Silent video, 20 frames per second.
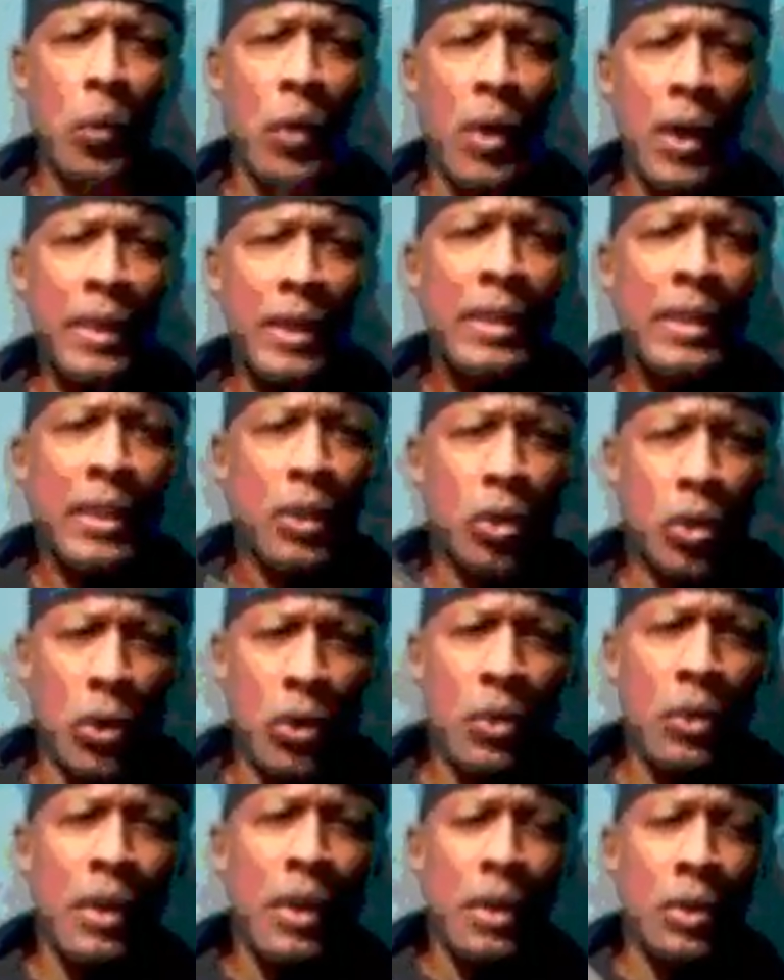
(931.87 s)
1,
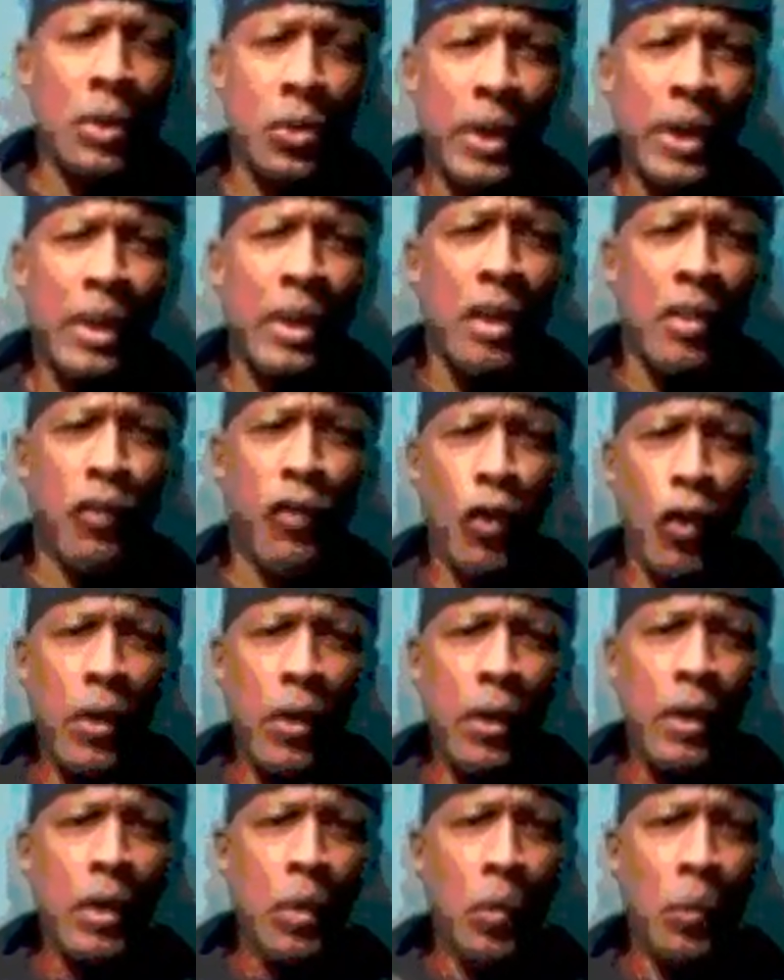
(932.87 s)
2, 3,
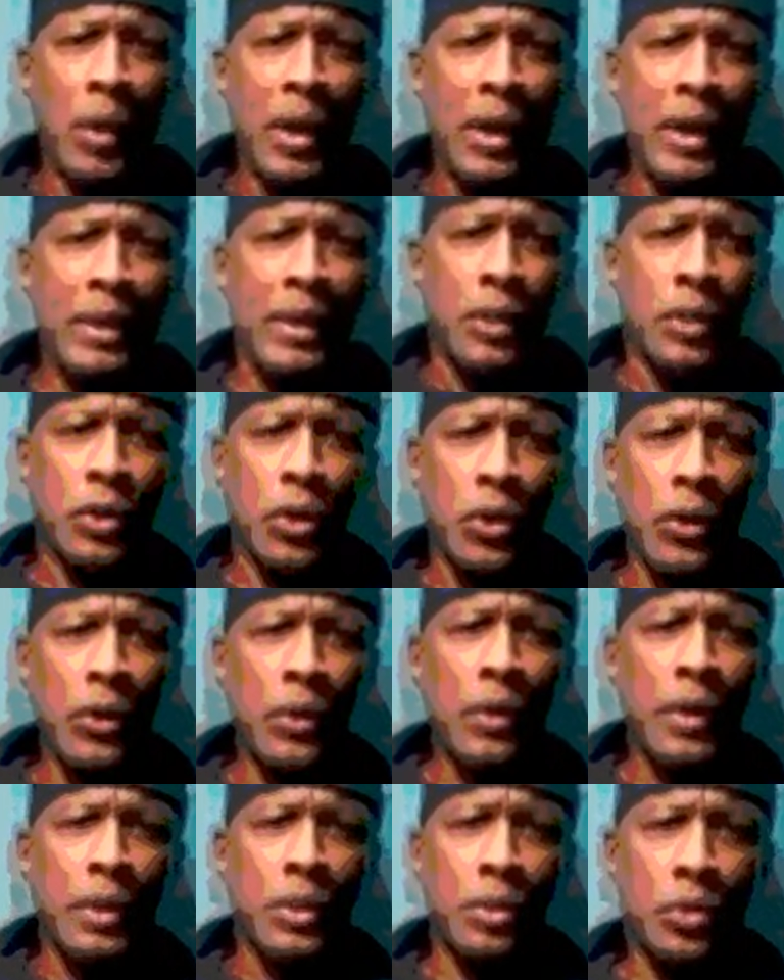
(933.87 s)
4. 1,
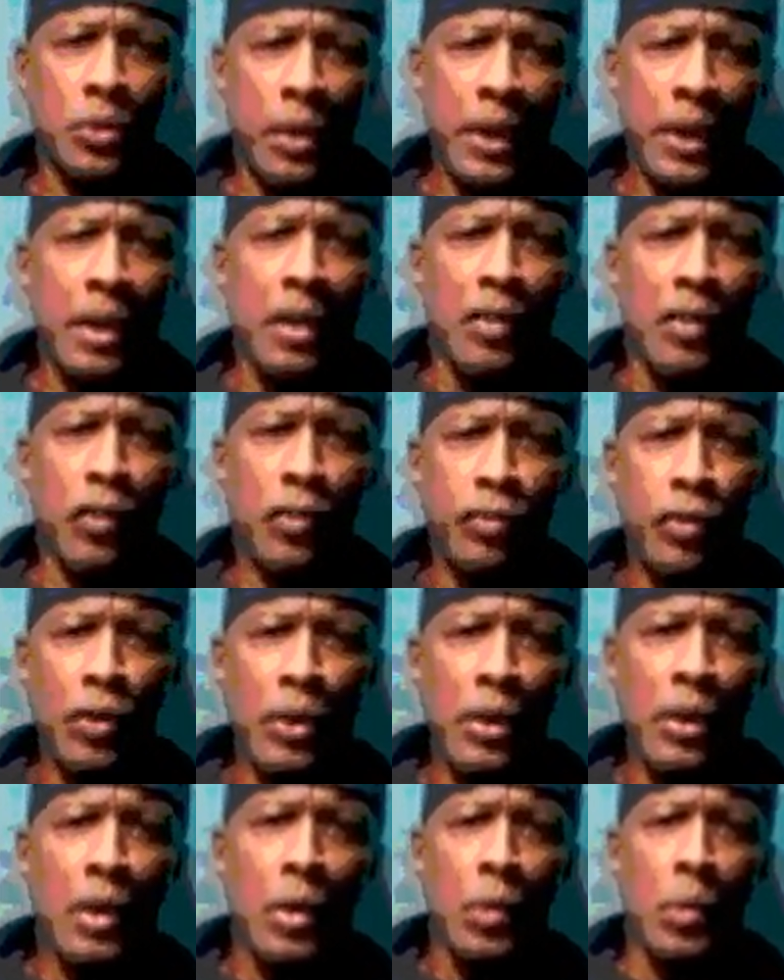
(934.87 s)
2, 3,
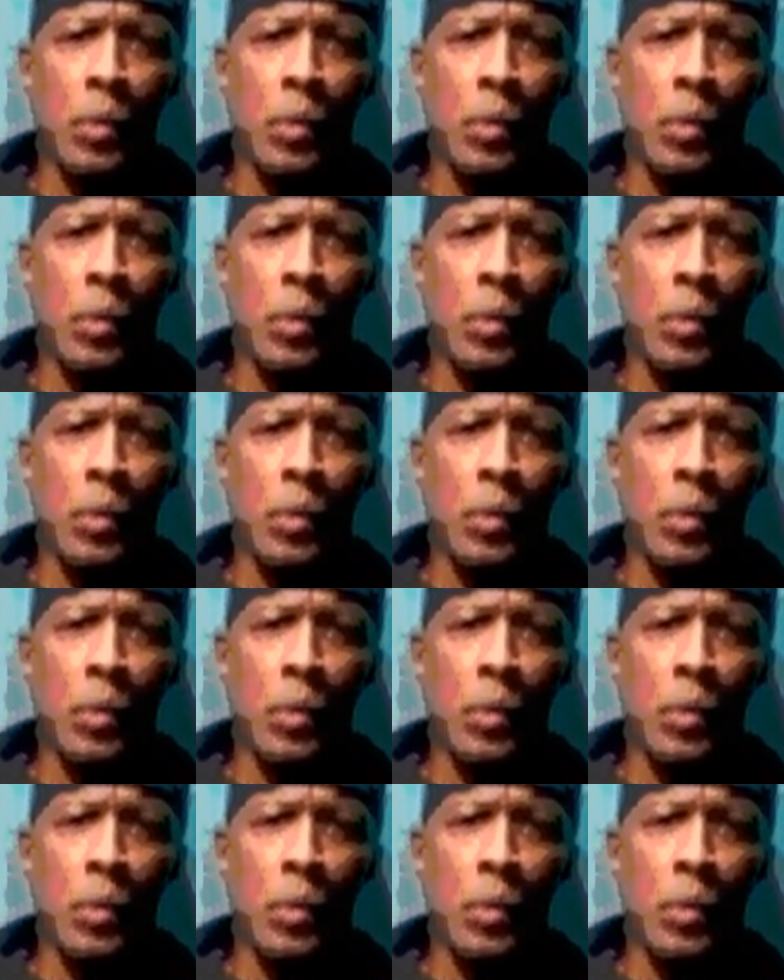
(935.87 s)
4.